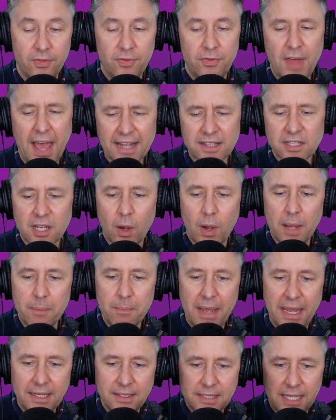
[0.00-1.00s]
That's how I
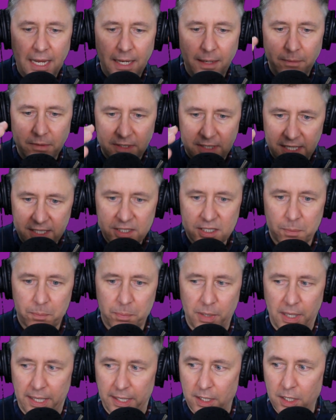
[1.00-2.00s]
maintain
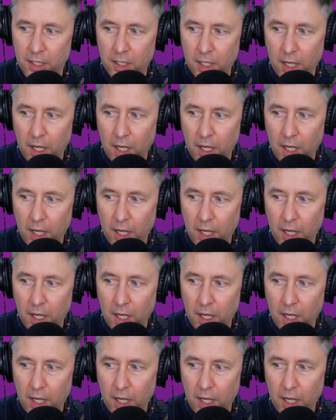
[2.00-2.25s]
discipline